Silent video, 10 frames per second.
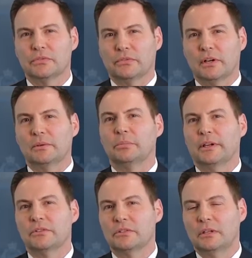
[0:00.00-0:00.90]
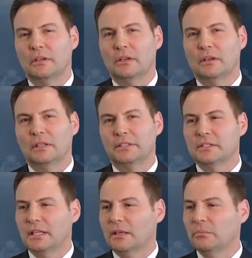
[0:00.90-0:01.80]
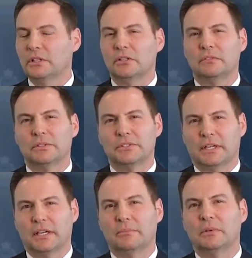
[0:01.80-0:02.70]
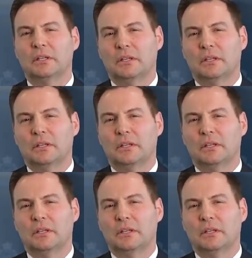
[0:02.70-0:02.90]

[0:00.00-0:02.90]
Fraud Branch. I'd like to take a minute of your time